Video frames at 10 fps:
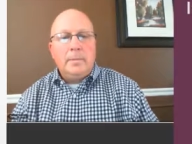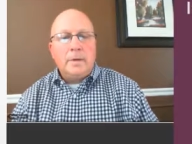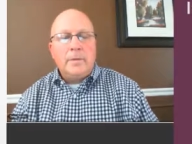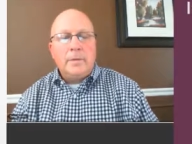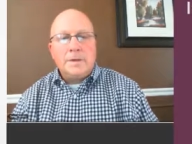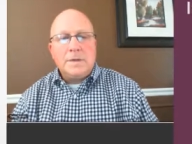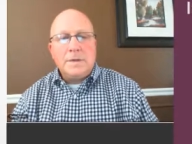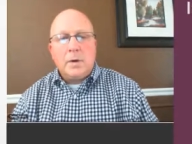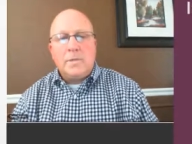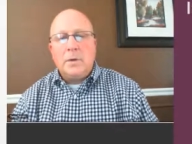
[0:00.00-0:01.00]
If they're
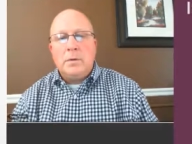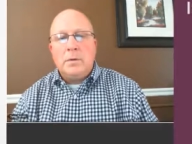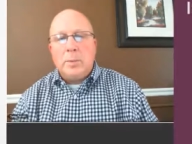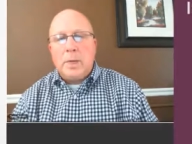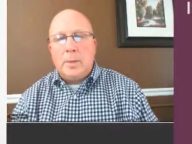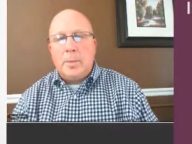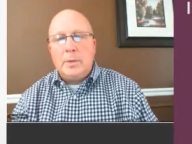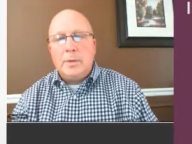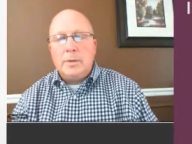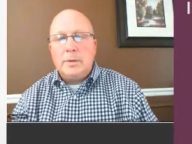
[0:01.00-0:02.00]
outside of our look-back
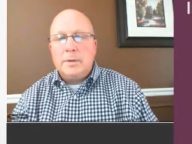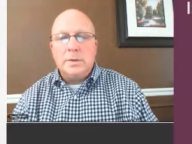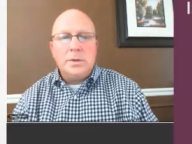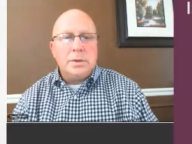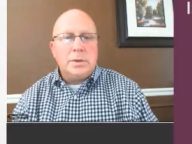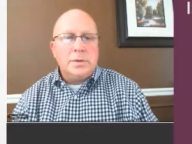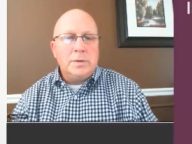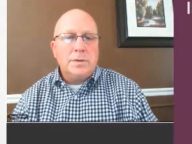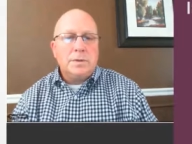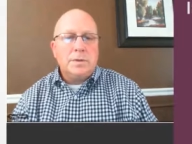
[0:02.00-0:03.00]
period and there's no
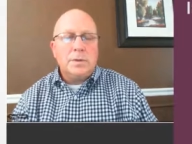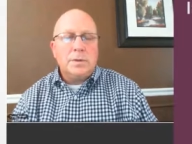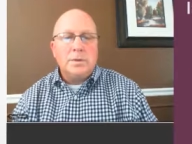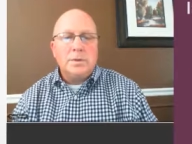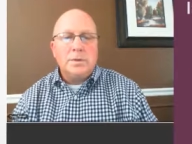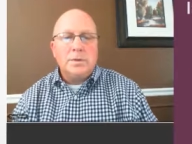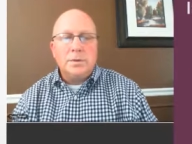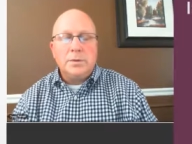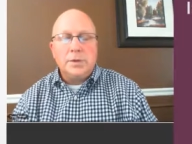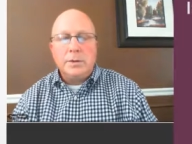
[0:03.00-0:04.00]
issues, no
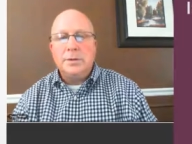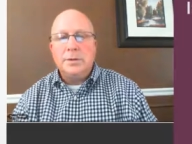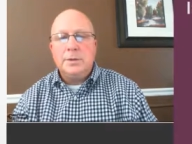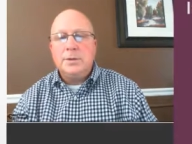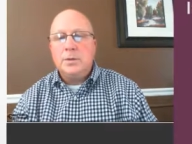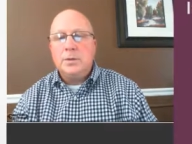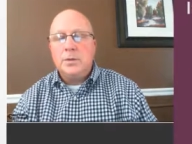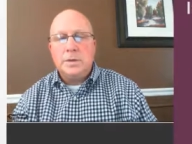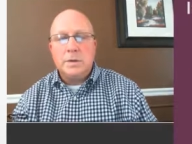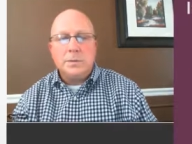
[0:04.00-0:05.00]
challenges, no
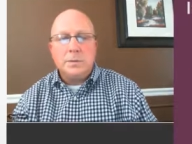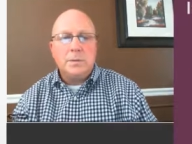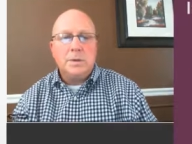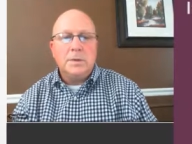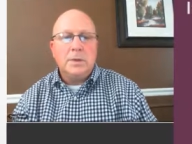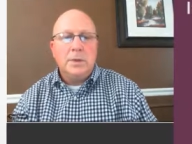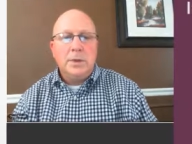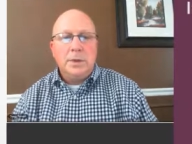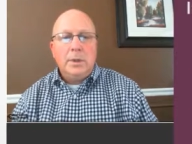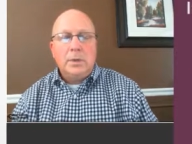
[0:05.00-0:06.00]
new symptoms,
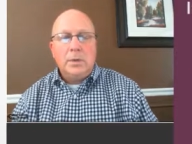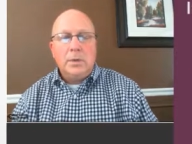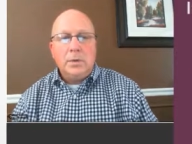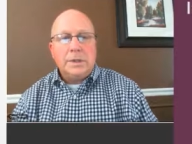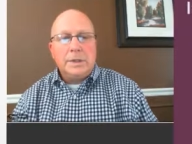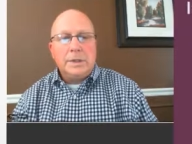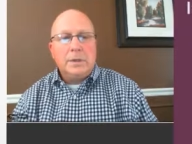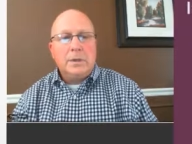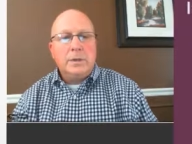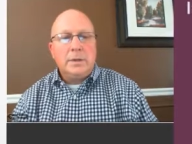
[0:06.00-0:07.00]
no new
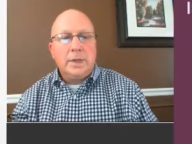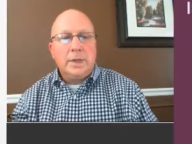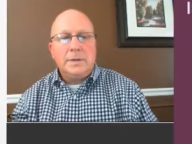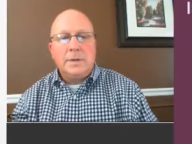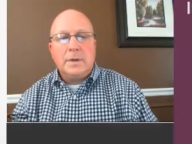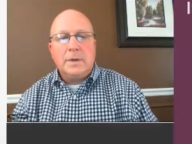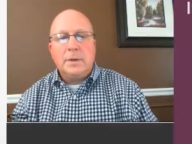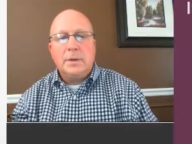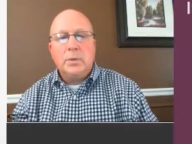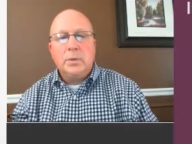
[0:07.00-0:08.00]
testing, that
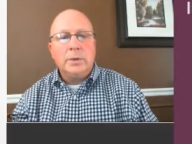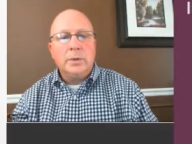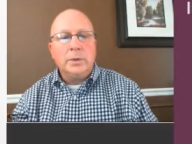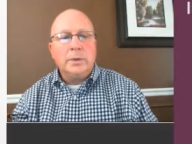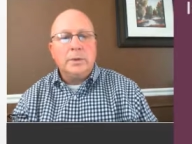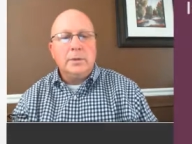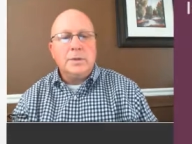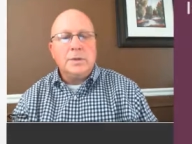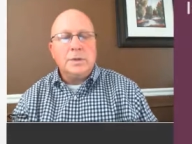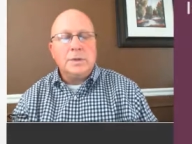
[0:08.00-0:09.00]
really
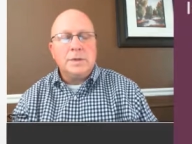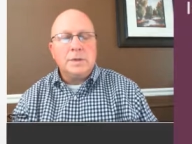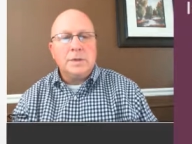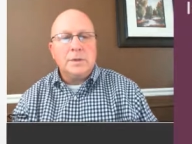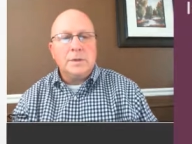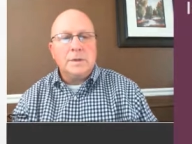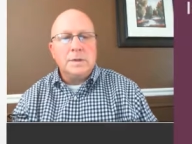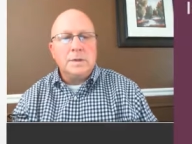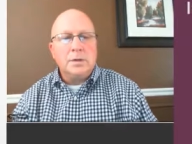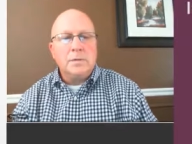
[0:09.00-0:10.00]

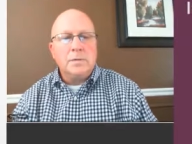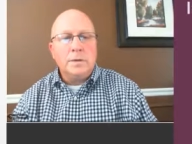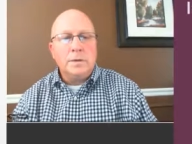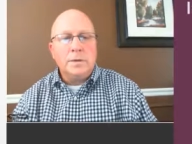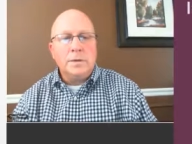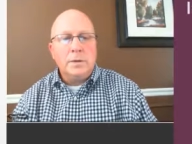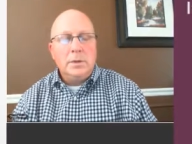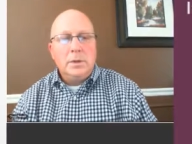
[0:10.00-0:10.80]
isn't an issue for us.